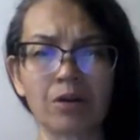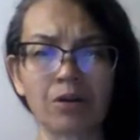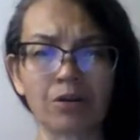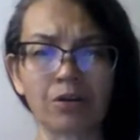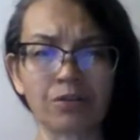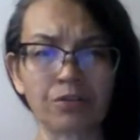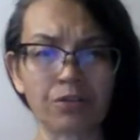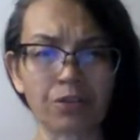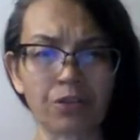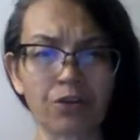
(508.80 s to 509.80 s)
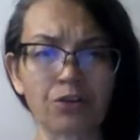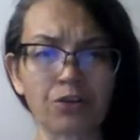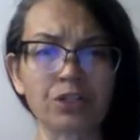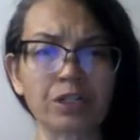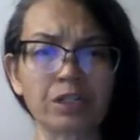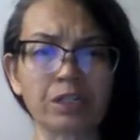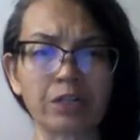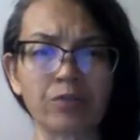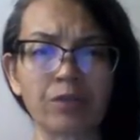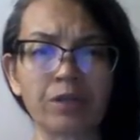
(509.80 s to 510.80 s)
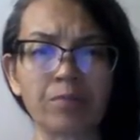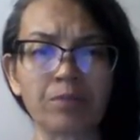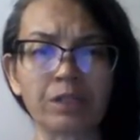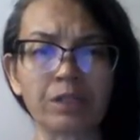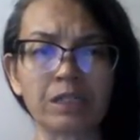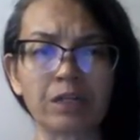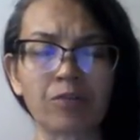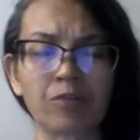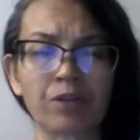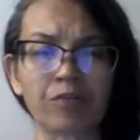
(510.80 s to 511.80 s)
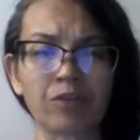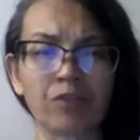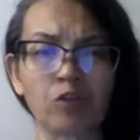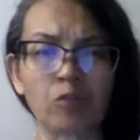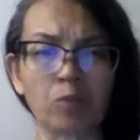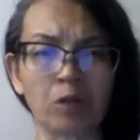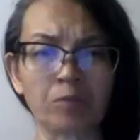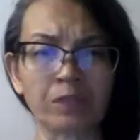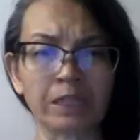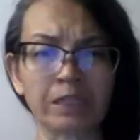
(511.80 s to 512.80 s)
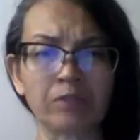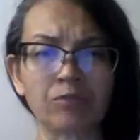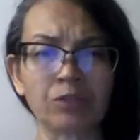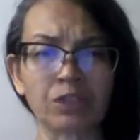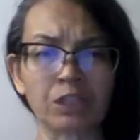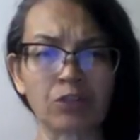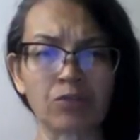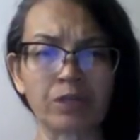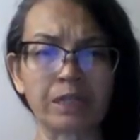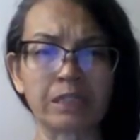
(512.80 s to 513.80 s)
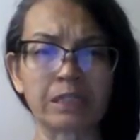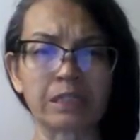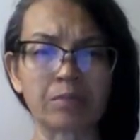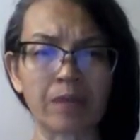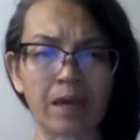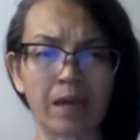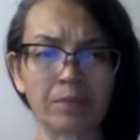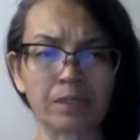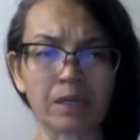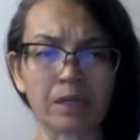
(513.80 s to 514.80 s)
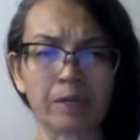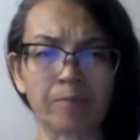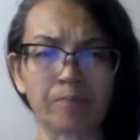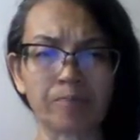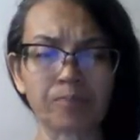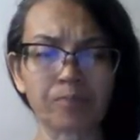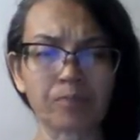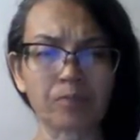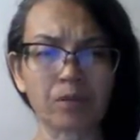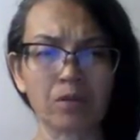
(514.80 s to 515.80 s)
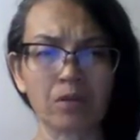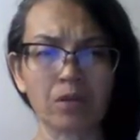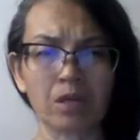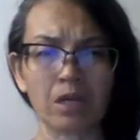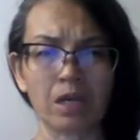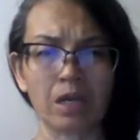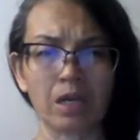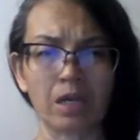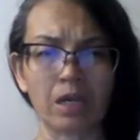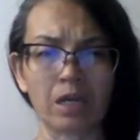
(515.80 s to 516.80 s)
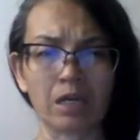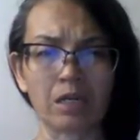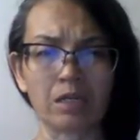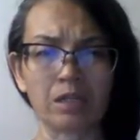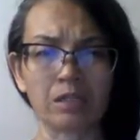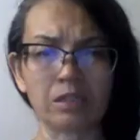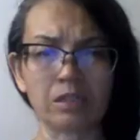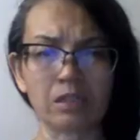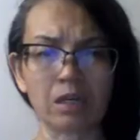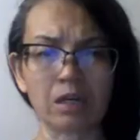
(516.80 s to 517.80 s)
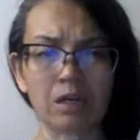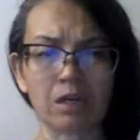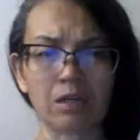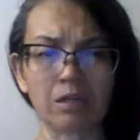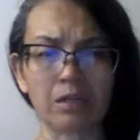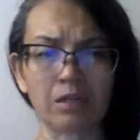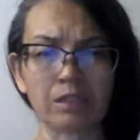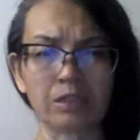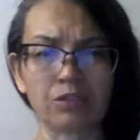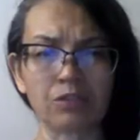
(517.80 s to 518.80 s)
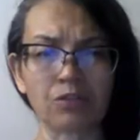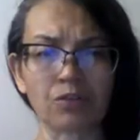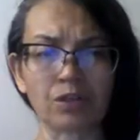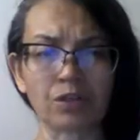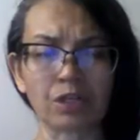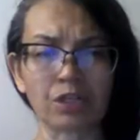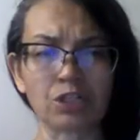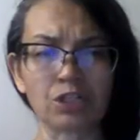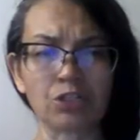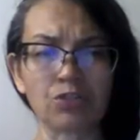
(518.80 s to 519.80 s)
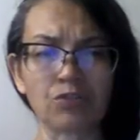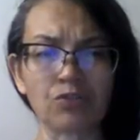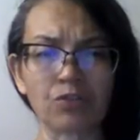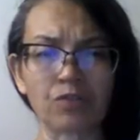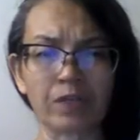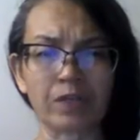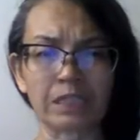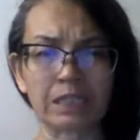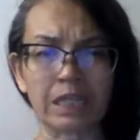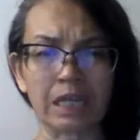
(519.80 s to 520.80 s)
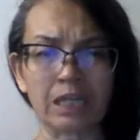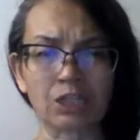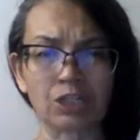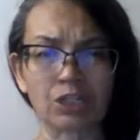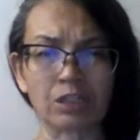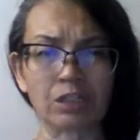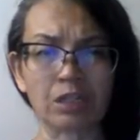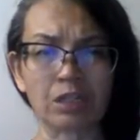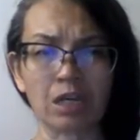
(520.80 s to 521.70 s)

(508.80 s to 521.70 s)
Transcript: are lethargic, diarrhea, bloody diarrhea, fever, vomiting with decreased appetite. And uh, it says they're going to continue their investigation.